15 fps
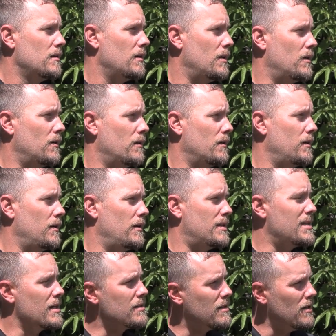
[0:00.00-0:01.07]
You know,
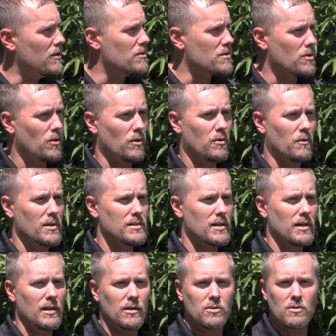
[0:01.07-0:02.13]
60 years ago, there
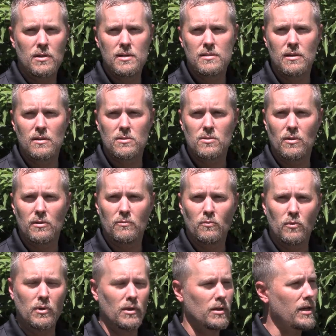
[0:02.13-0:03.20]
wasn't any trees here. So
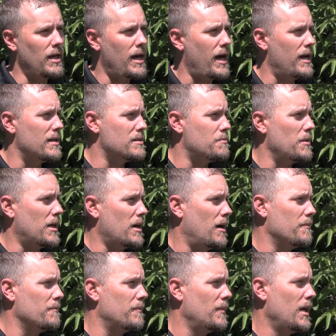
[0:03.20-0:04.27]
it really has
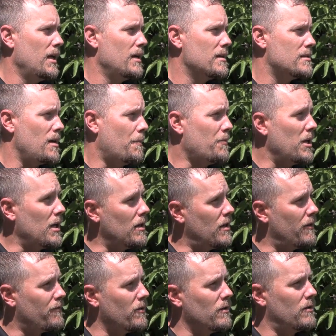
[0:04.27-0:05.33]
become something
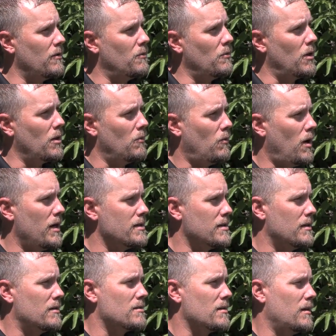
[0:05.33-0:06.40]
different than what it was,
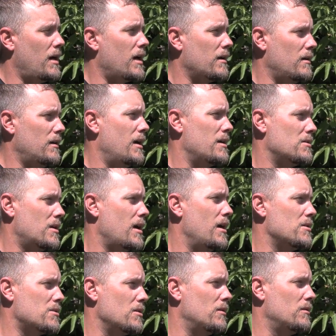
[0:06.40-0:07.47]
and there's a lot of good
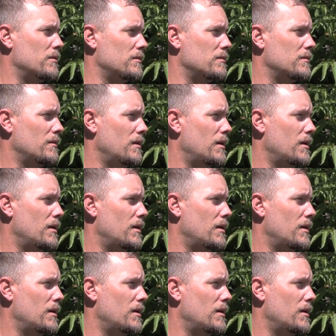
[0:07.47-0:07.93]
educational